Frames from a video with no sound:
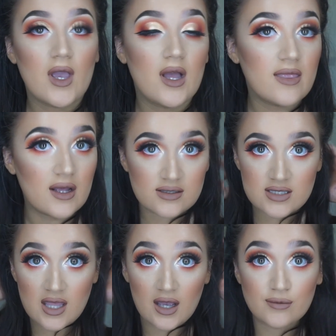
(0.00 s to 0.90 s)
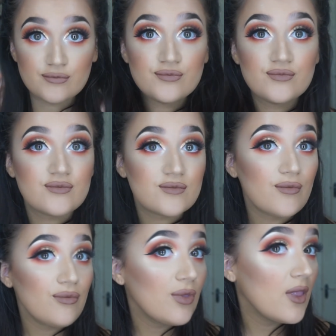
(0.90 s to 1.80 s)
And that's that.
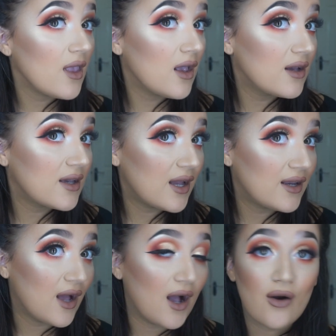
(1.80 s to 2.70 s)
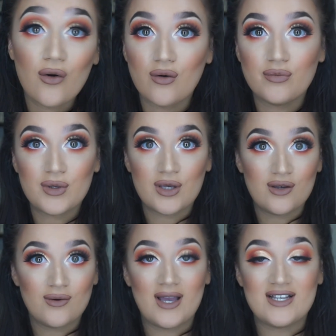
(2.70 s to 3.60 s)
Again, I hope
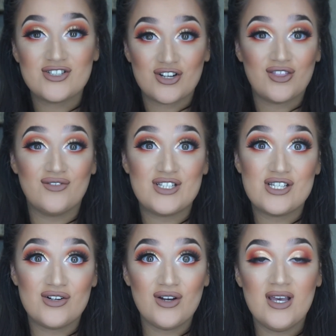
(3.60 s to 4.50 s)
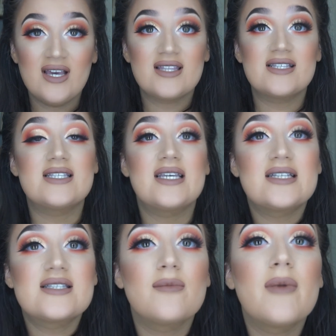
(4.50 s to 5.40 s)
you enjoyed the video. This
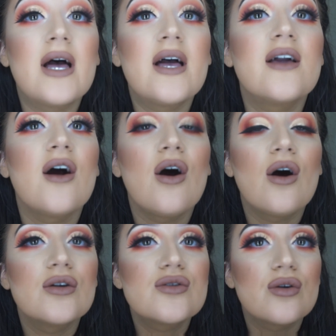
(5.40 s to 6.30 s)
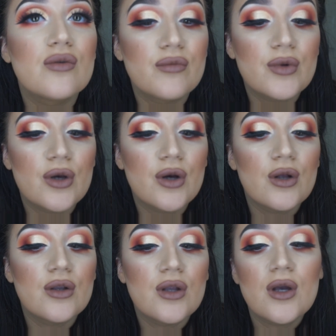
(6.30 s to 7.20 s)
is my
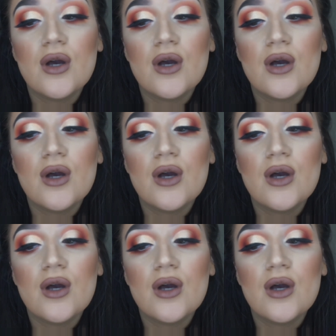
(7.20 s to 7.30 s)
autumnal